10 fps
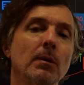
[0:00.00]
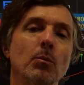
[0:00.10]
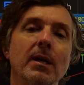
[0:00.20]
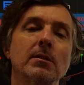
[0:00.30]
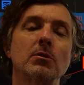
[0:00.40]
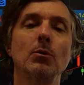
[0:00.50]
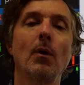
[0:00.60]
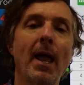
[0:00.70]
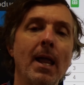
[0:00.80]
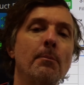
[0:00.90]
of weeks
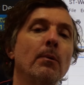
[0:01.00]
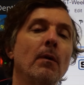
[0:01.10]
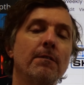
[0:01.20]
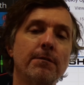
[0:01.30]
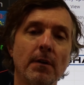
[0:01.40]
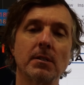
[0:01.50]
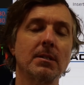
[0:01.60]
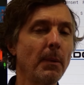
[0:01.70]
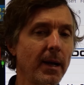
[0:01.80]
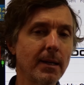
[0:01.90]
to April 1st.
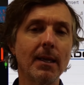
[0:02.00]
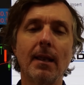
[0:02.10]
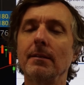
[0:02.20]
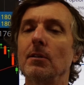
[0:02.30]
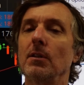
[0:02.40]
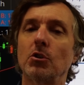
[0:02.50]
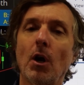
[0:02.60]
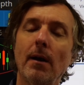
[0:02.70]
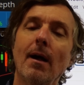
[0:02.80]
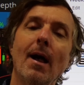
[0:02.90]
I'm not going to get into the
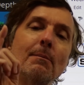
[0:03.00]
chart.